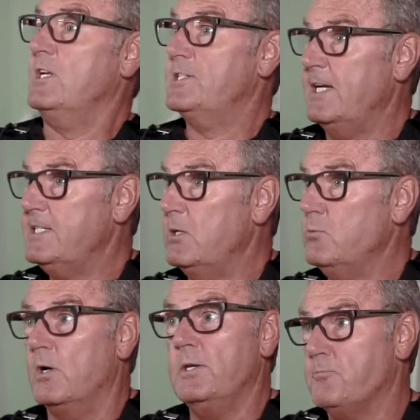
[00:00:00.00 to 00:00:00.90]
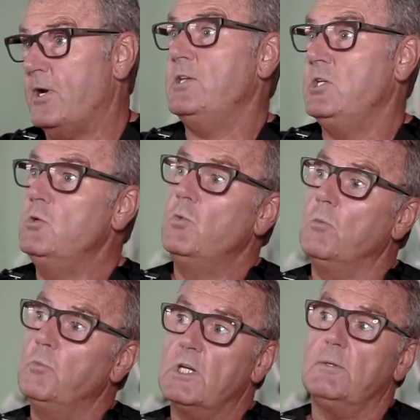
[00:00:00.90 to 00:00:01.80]
exciting one, a brand new
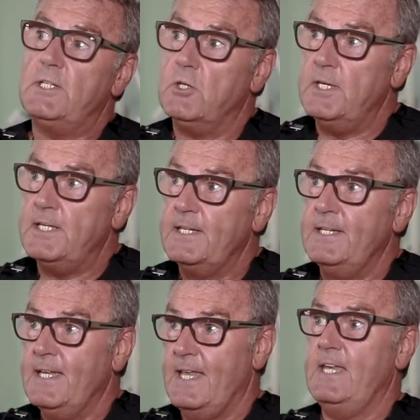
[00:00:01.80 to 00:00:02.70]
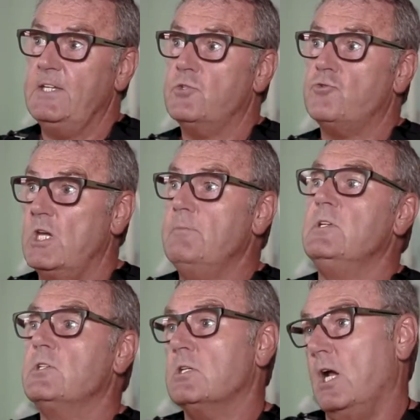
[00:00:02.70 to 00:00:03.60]
one we're going to be doing, is
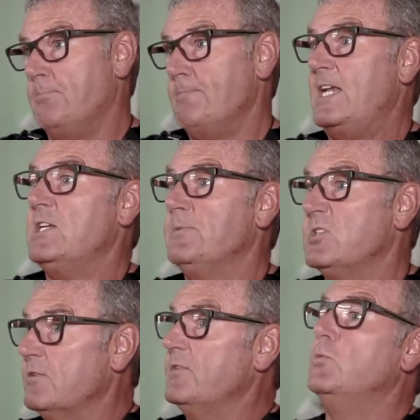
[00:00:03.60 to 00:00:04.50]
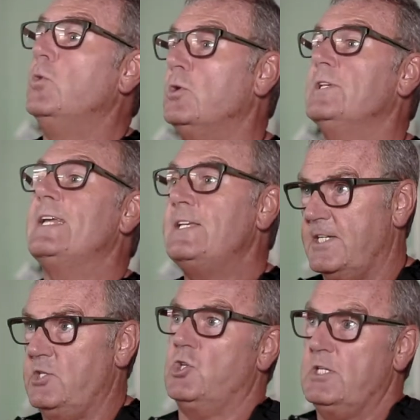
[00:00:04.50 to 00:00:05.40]
treatment and management of the worn
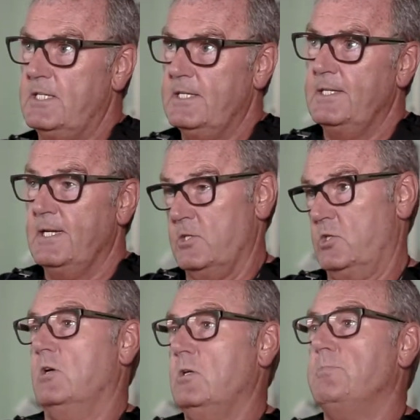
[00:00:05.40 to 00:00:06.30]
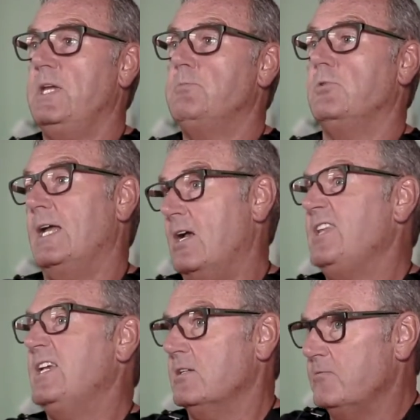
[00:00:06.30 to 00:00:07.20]
dentition and showing people how
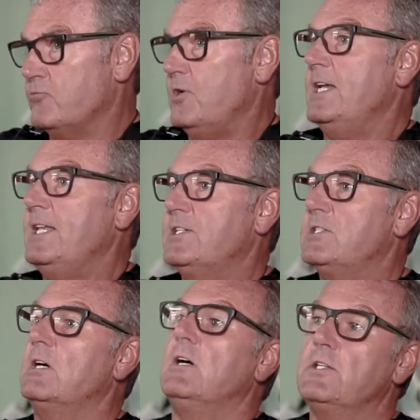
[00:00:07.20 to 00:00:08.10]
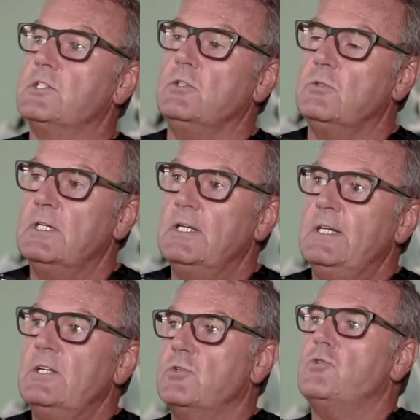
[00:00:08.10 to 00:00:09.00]
they can really start to
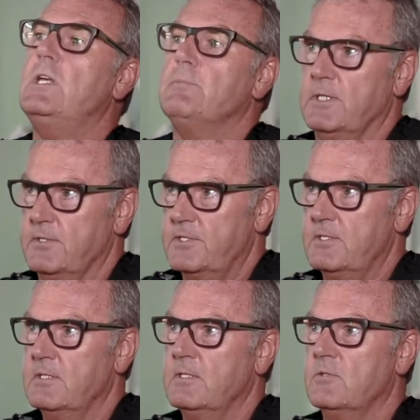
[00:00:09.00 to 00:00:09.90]
treatment